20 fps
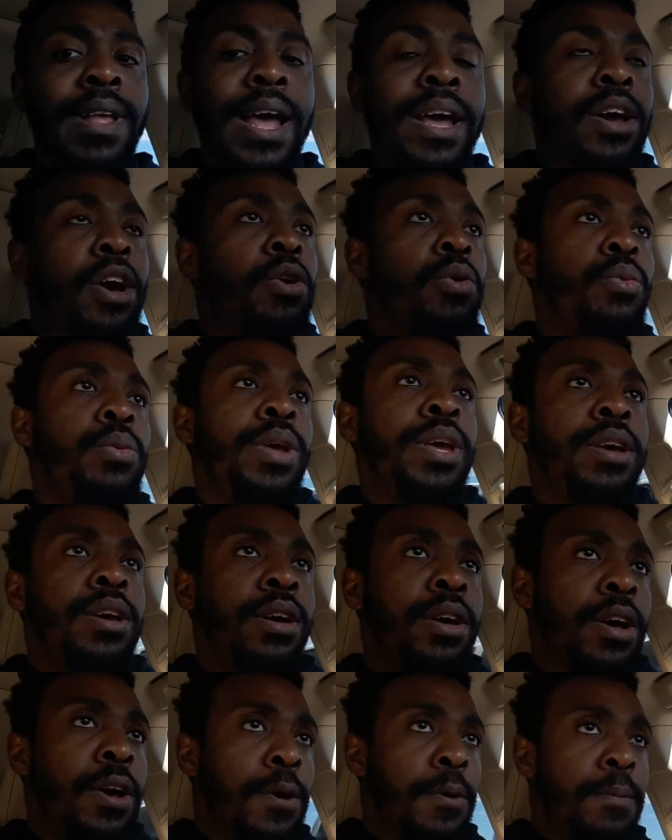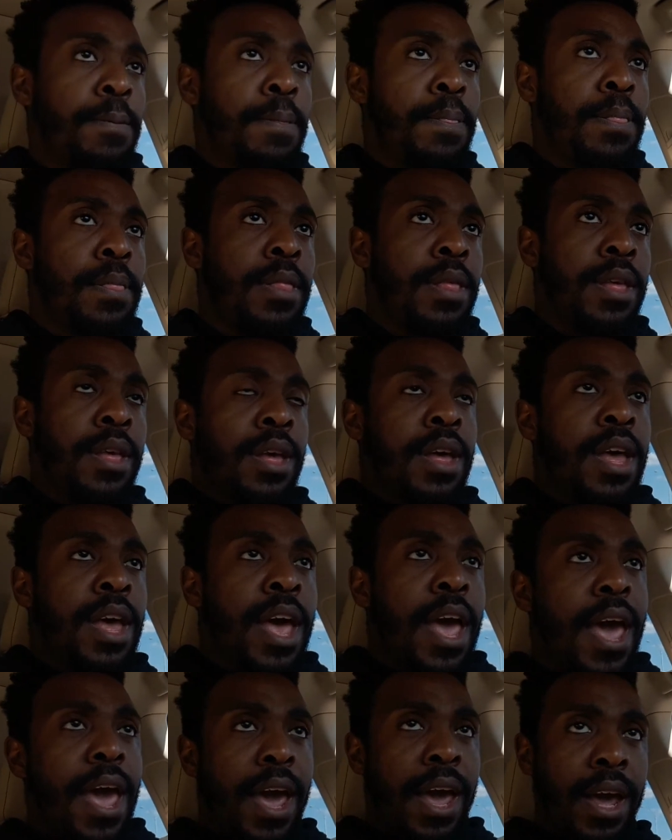like a week ago.
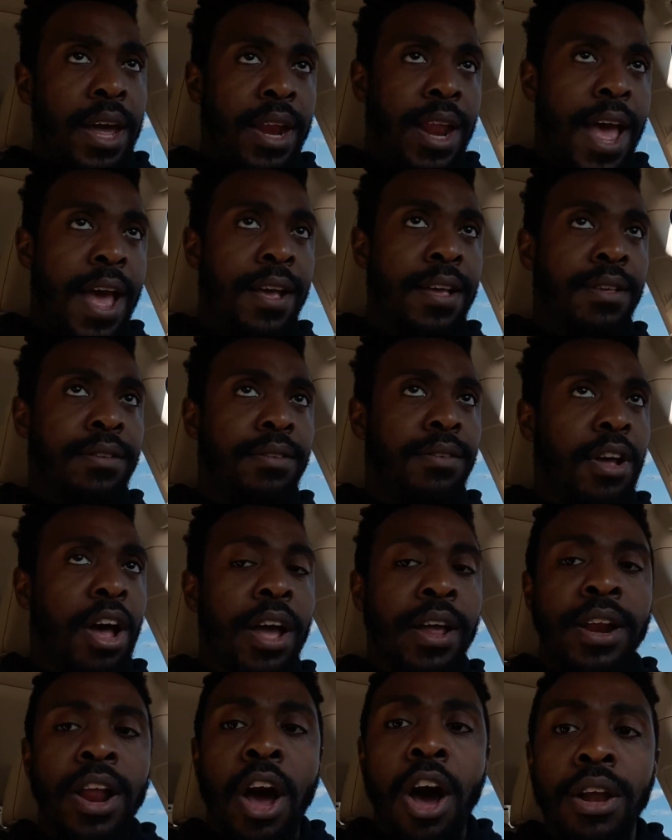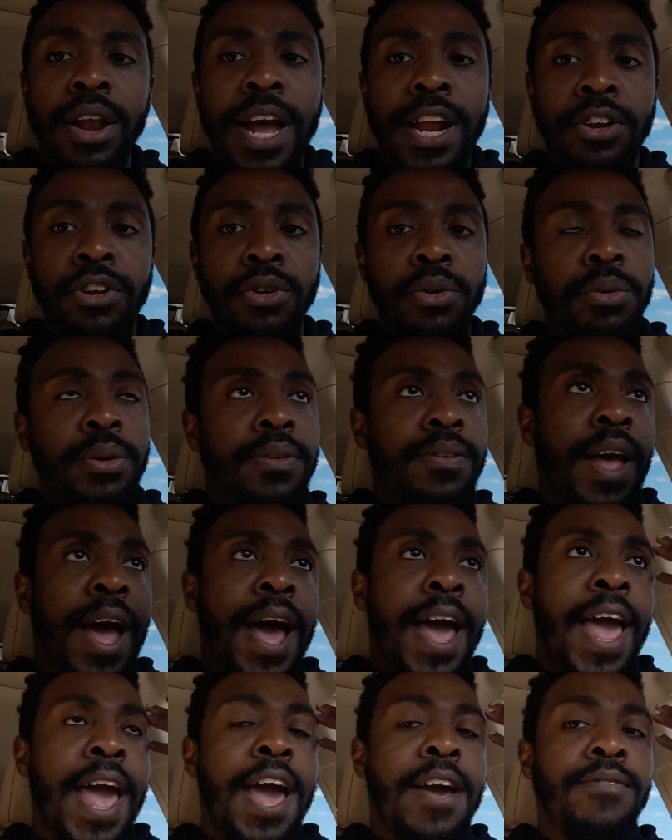And all I do is
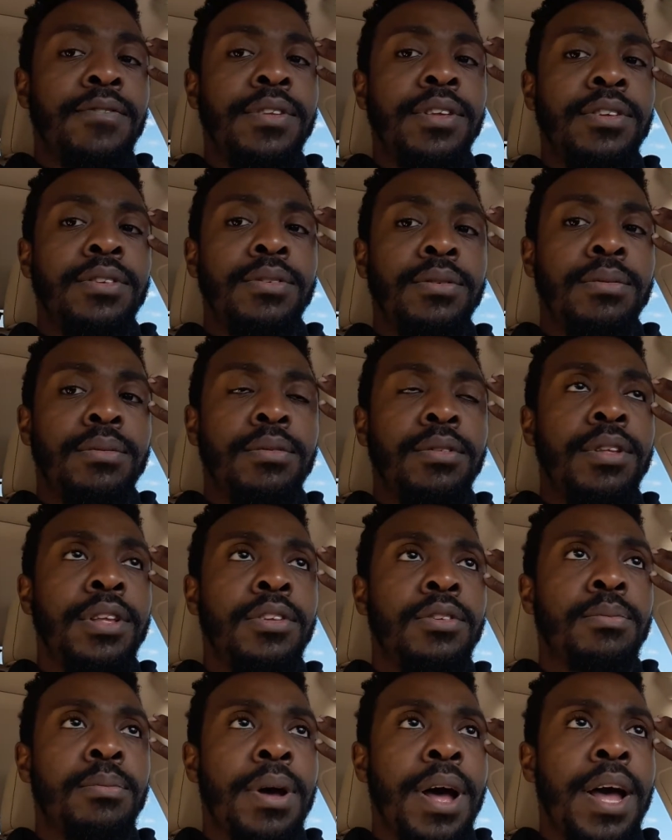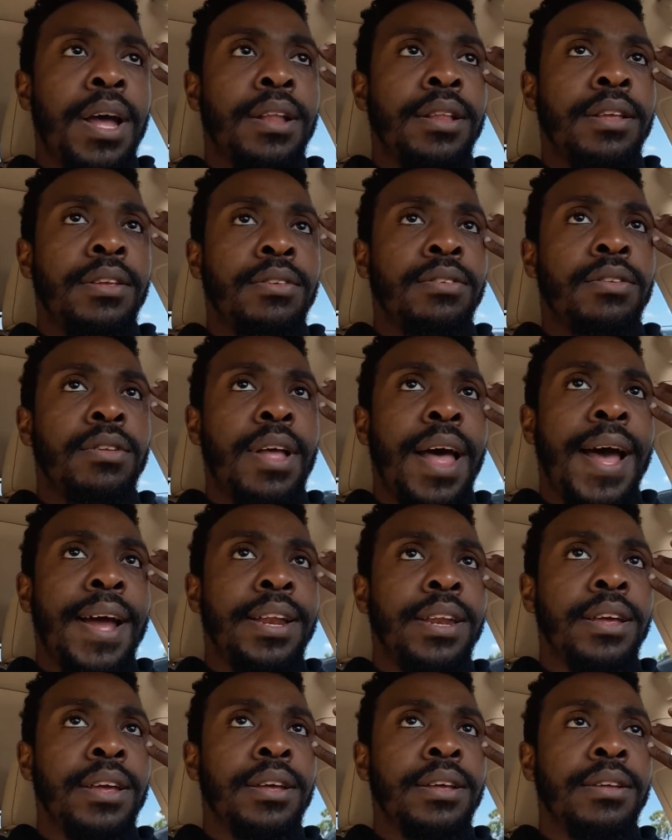I have these
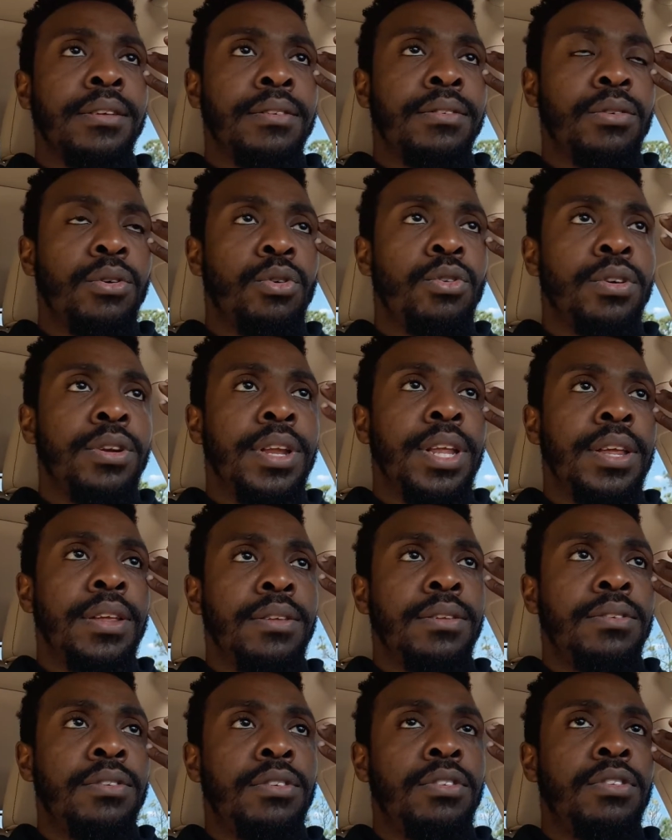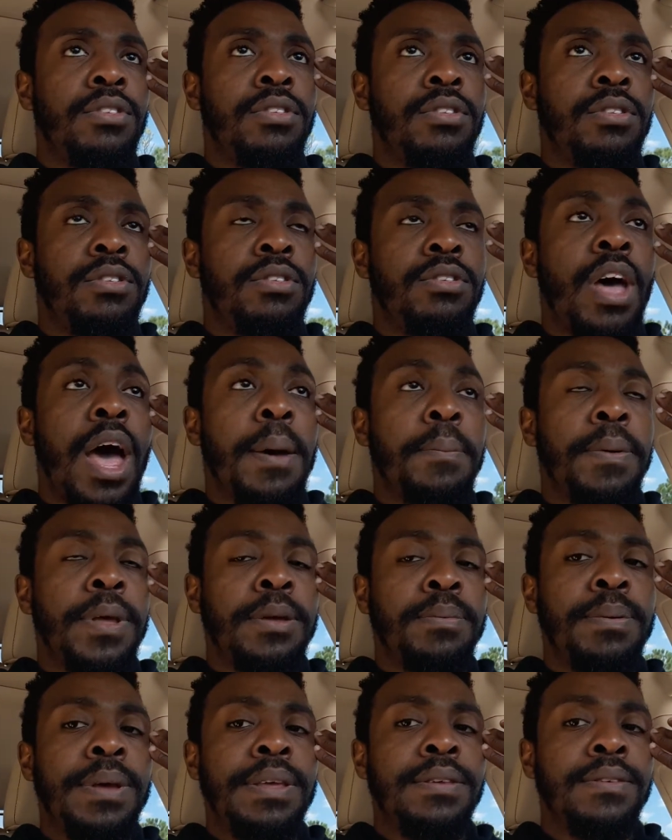ideas or these
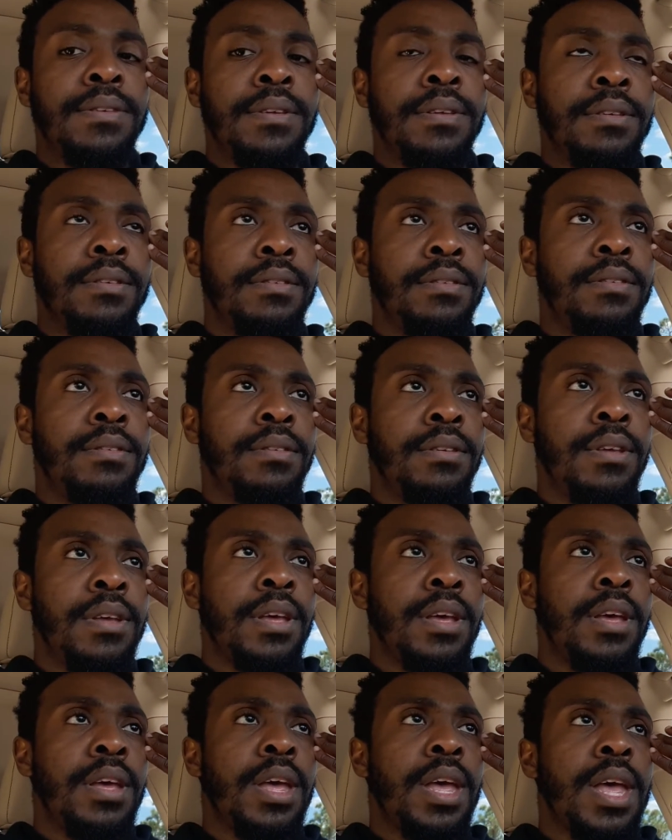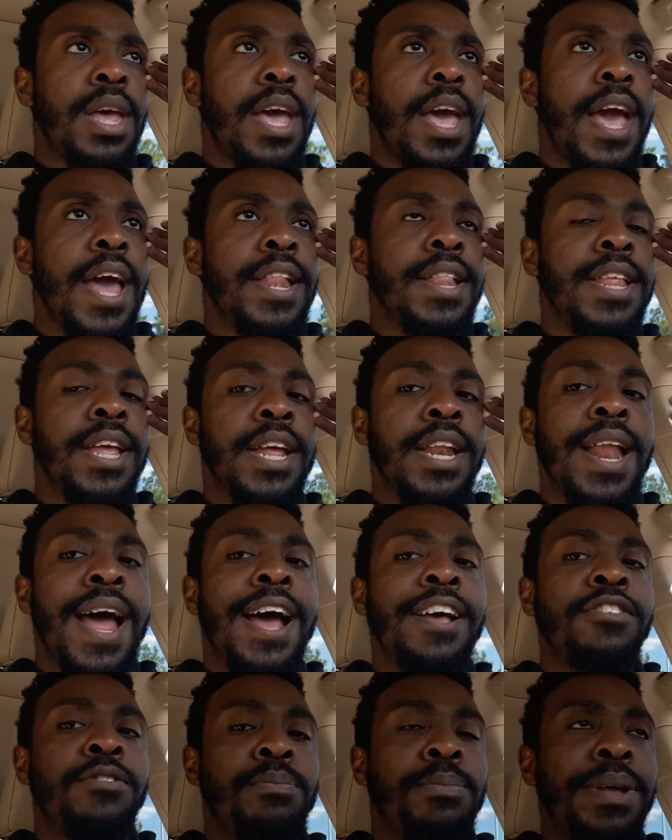topic pieces, and then
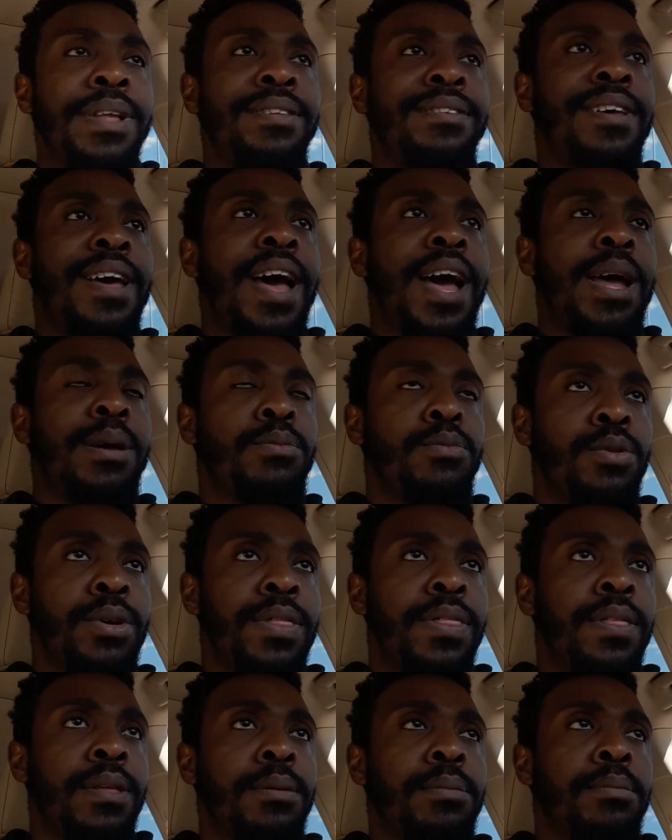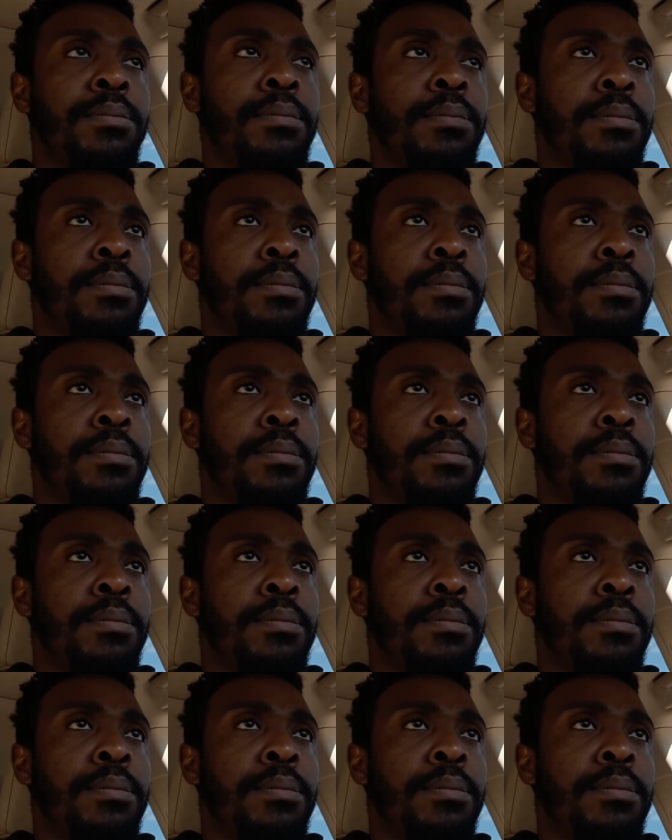I spend time with them.